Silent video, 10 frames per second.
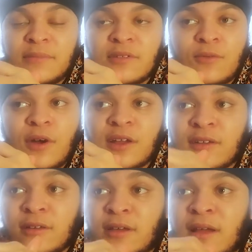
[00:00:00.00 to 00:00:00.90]
I'm still
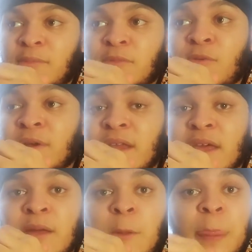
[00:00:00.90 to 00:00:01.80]
working on it, I'm nowhere
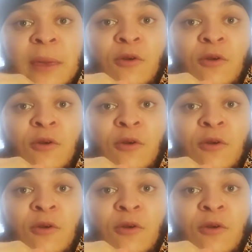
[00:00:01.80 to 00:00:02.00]
near